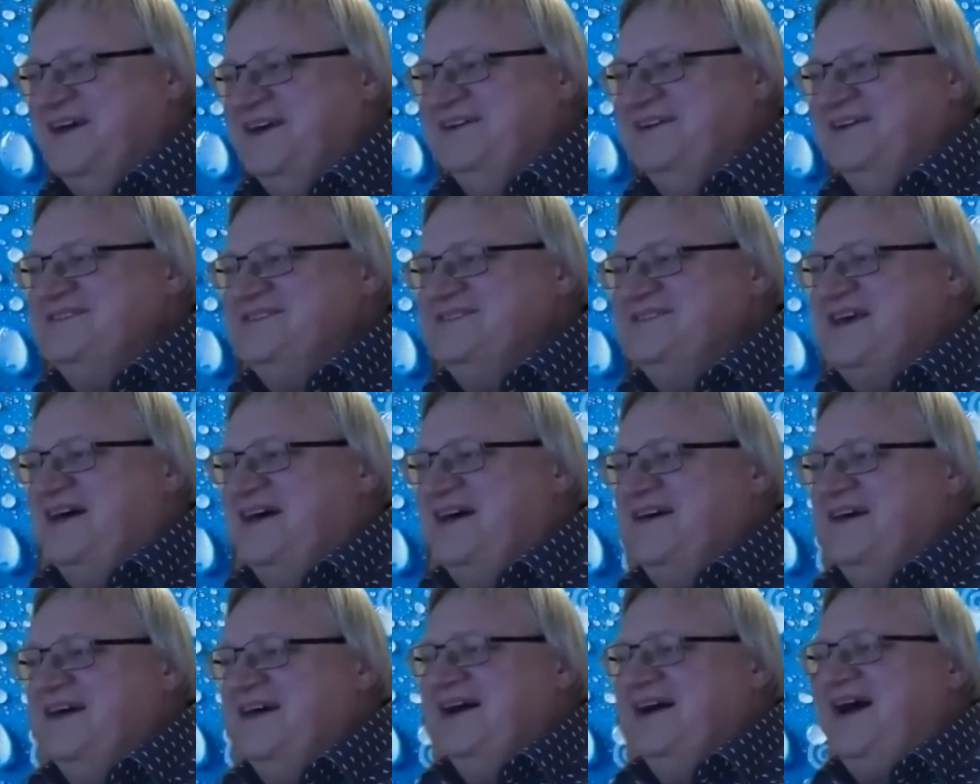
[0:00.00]
It's
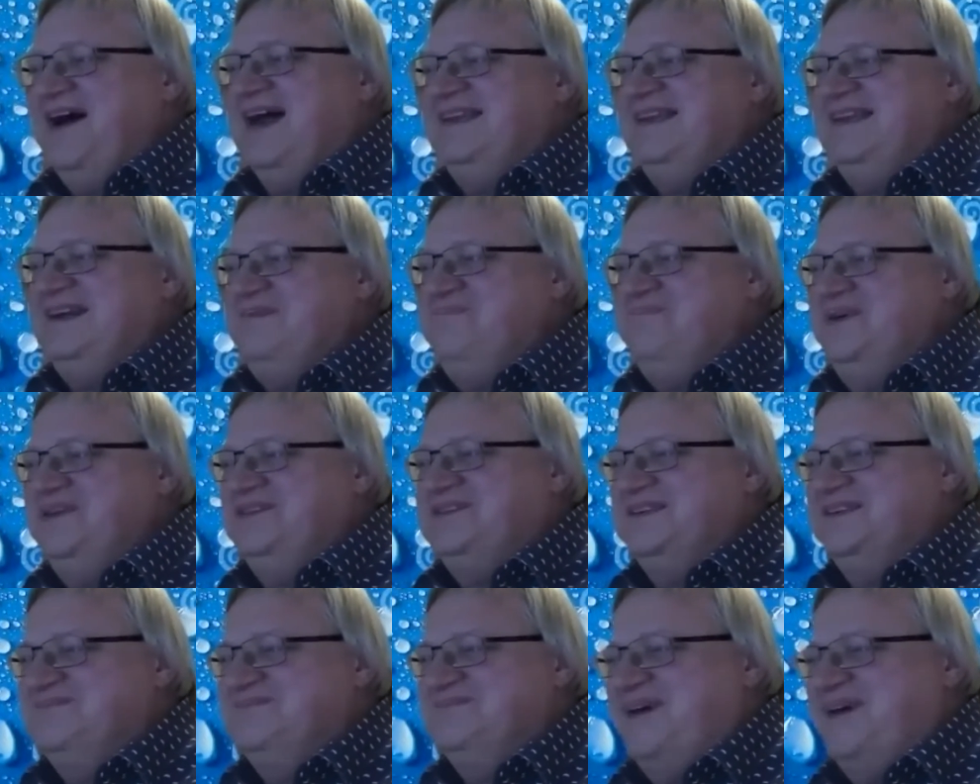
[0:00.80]
hardly
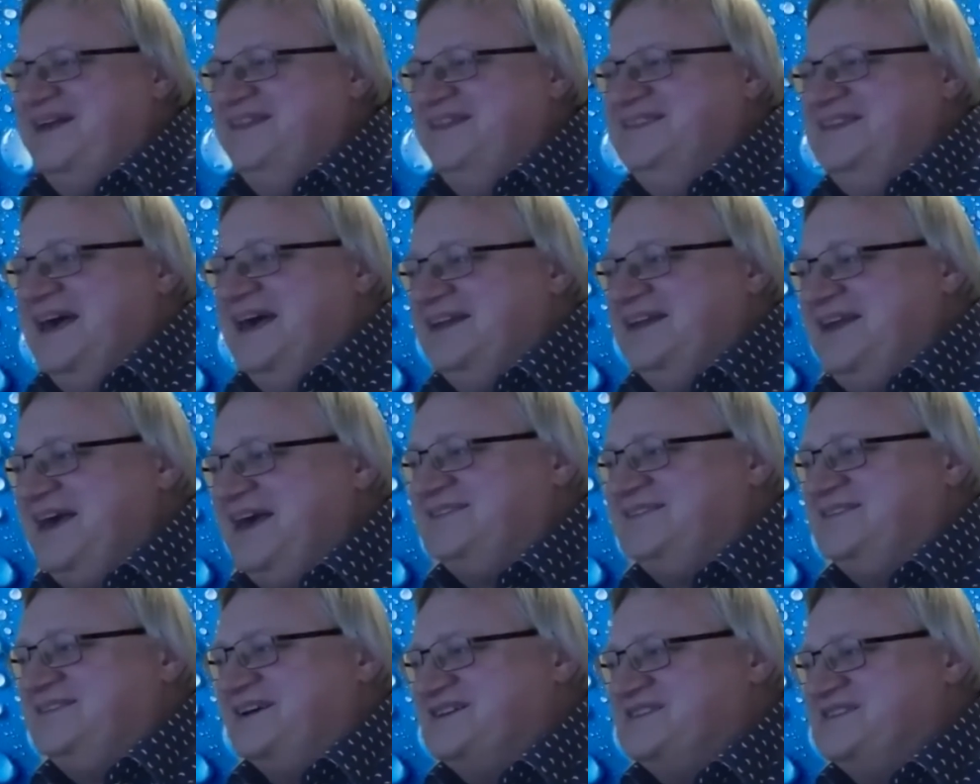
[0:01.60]
beaten by
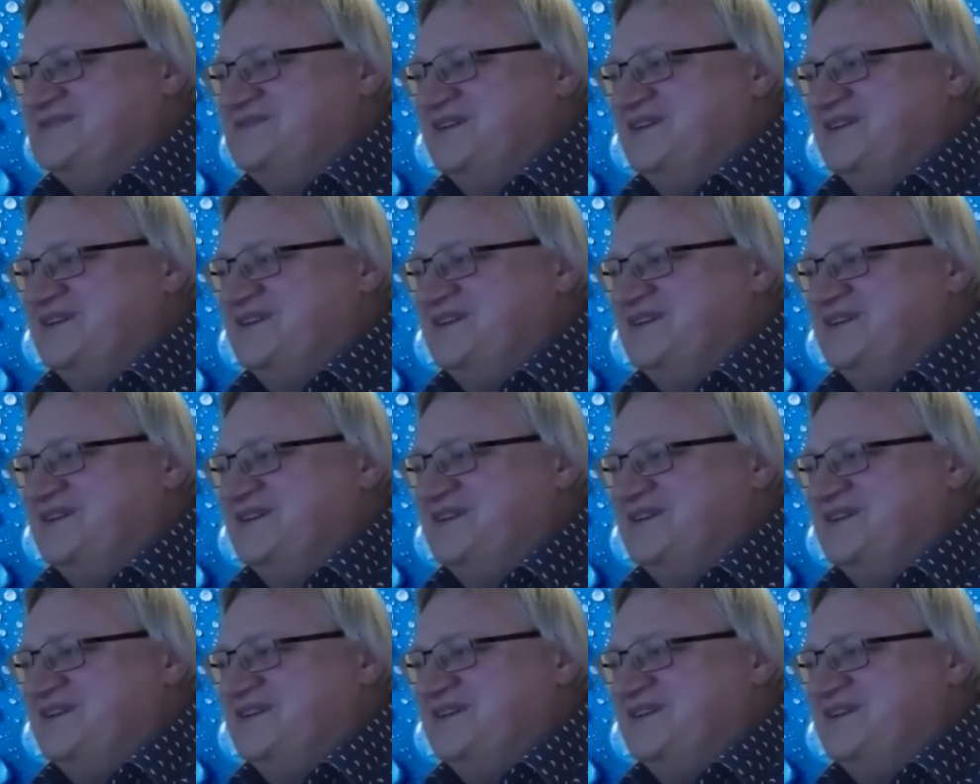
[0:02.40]
dielectrics